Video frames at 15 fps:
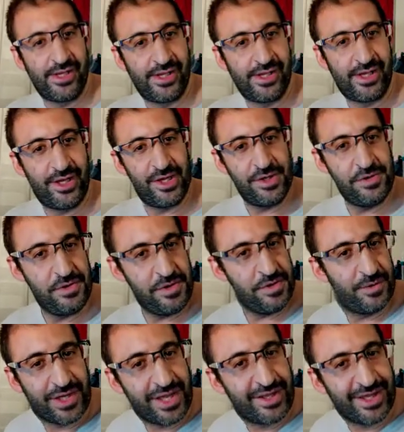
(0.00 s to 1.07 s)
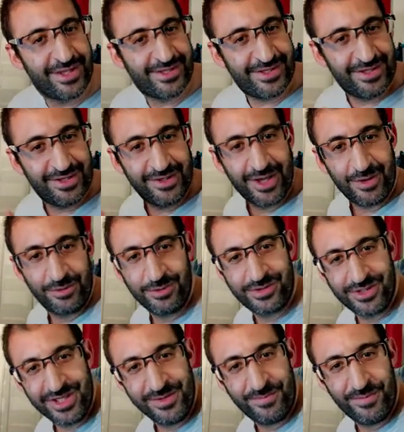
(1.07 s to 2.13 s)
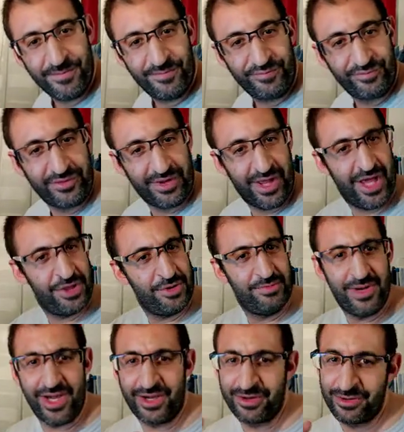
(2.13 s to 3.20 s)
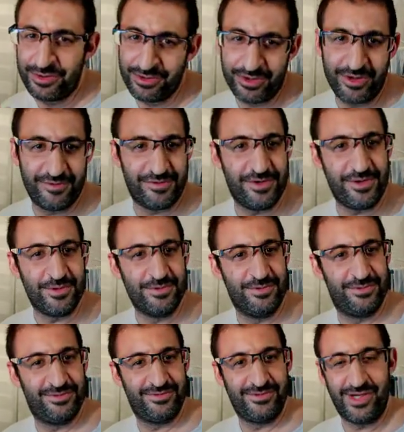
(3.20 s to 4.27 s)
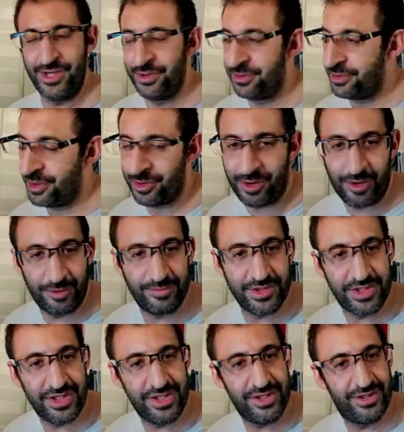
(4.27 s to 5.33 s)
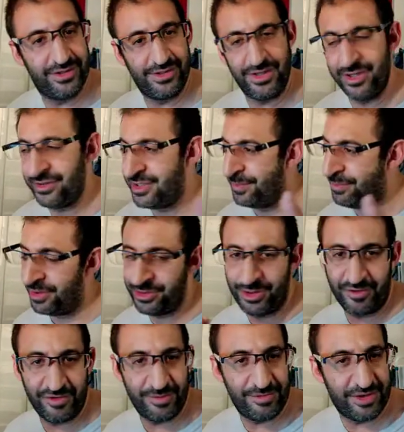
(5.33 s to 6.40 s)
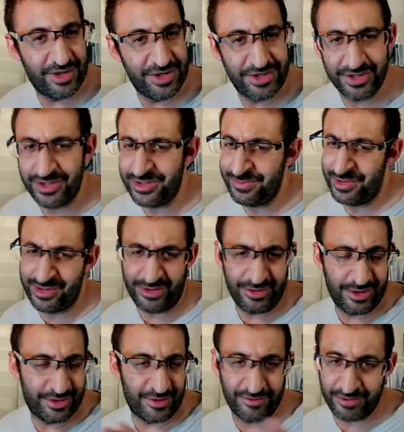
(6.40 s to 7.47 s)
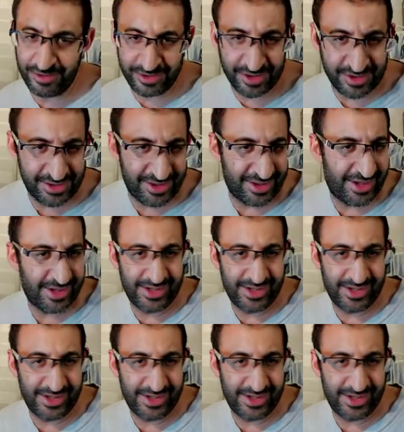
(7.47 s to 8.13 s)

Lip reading: You can go to sleep, and you make good revenue. I don't know how many. It depends on your application. It depends on a lot of criteria.